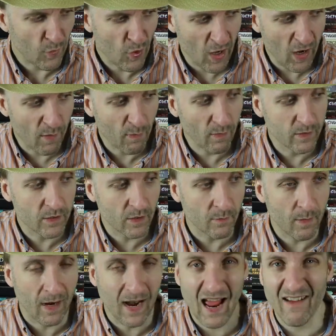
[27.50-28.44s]
And I've probably
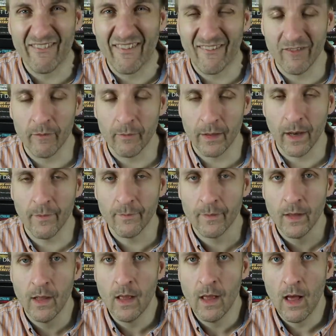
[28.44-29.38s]
done about half of them now.
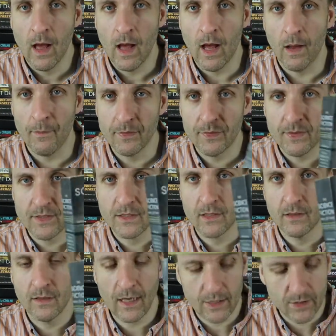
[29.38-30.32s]
Uh, but this
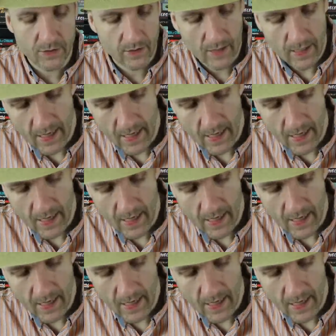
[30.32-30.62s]
collection